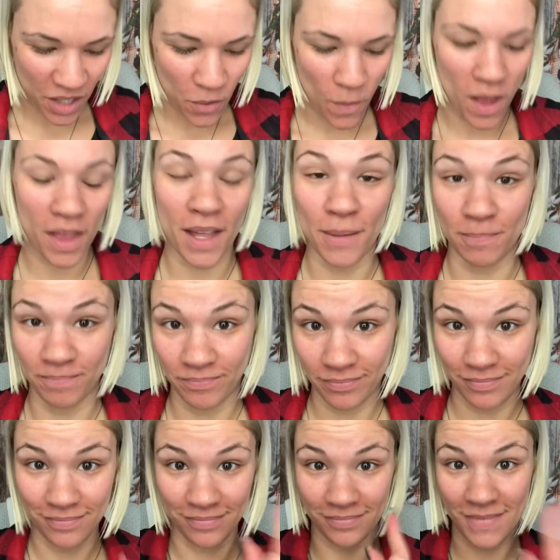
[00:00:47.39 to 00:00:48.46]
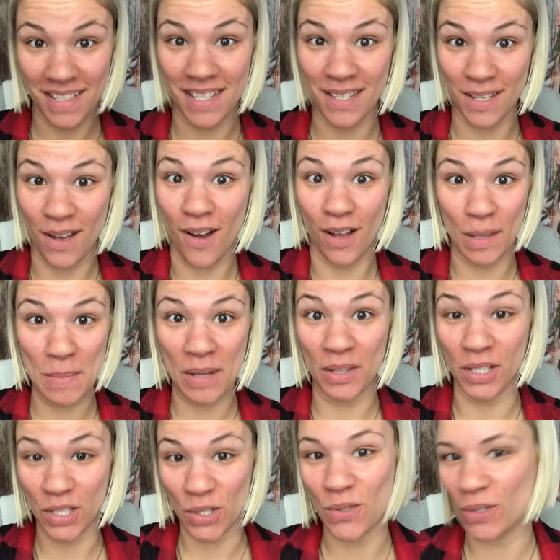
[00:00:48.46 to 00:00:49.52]
Welcome. This is all about the
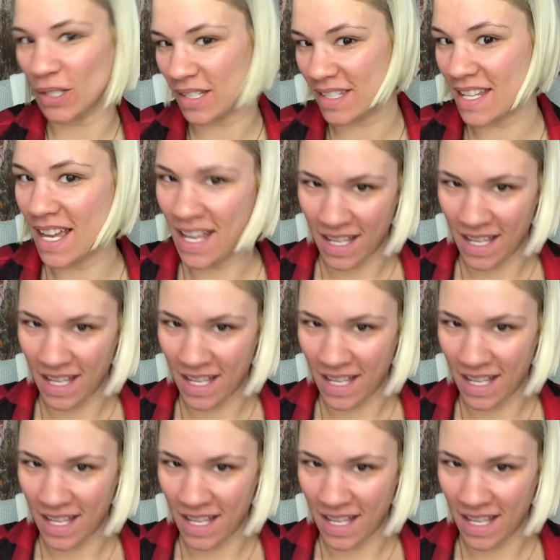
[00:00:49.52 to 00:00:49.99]
tools.